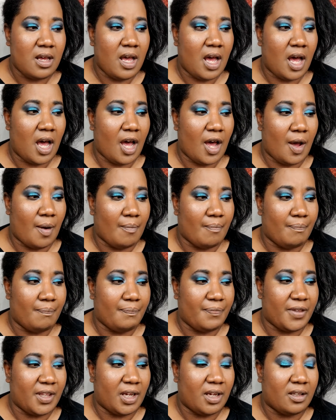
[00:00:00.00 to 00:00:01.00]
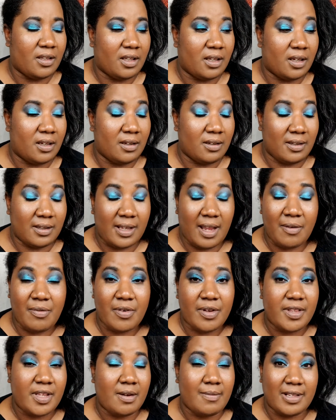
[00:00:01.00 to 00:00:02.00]

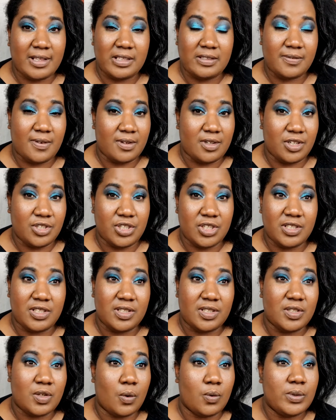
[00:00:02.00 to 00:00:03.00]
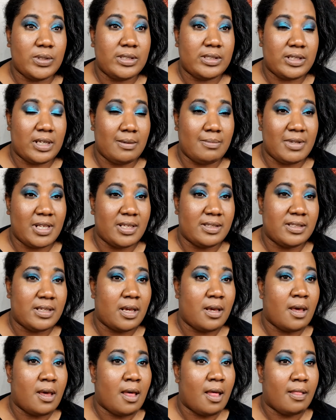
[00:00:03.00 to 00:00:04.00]
Everything about this foundation is so seamless
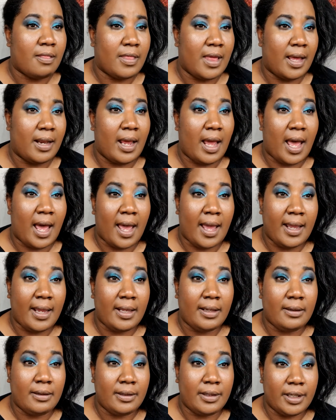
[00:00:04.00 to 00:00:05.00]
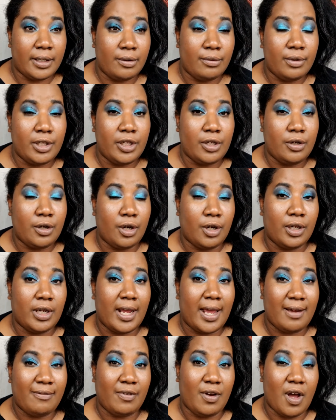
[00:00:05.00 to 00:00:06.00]
that I literally could
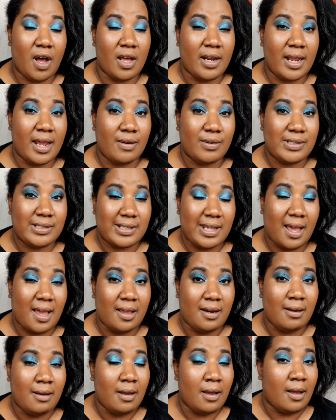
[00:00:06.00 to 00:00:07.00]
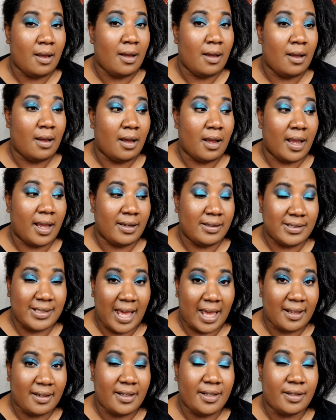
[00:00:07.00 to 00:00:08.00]
have gone outside
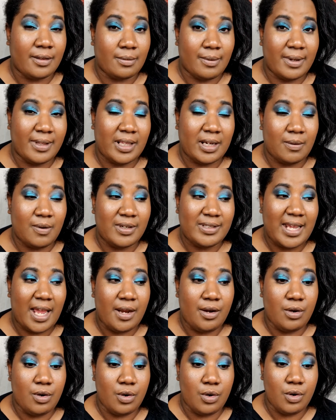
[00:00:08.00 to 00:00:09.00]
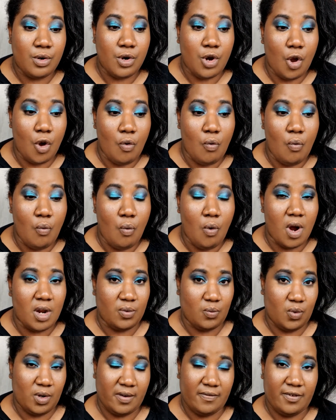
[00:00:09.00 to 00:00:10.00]
exactly the way that I was and no
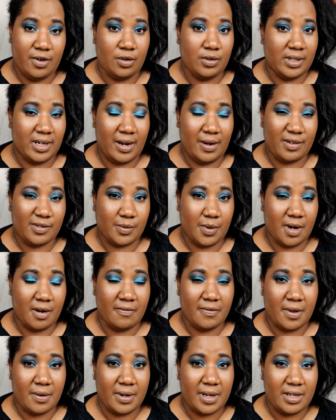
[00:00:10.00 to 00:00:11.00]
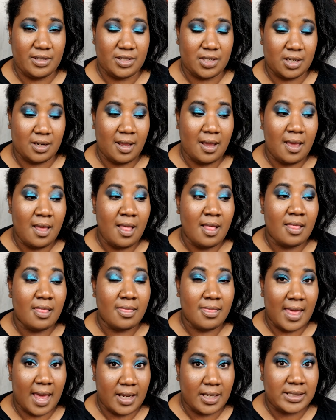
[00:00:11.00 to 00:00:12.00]
one would have known that I was wearing foundation.
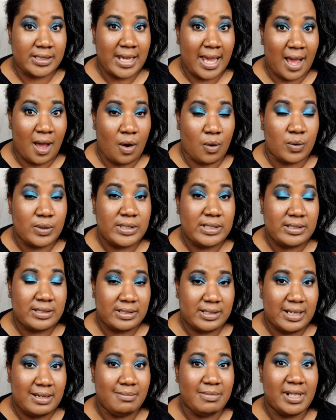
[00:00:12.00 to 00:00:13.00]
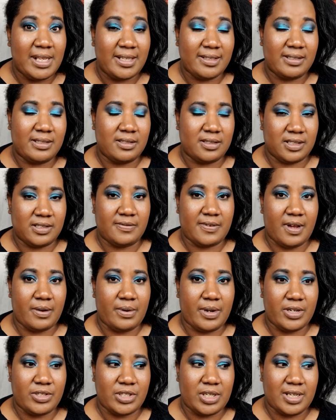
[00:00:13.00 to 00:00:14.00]
That is how seamless this
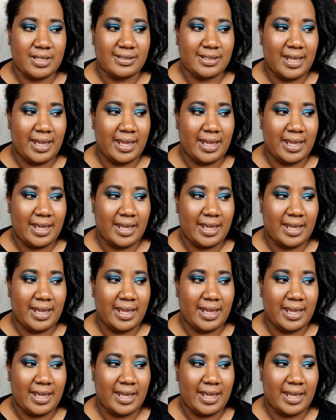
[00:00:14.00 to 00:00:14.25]
foundation is.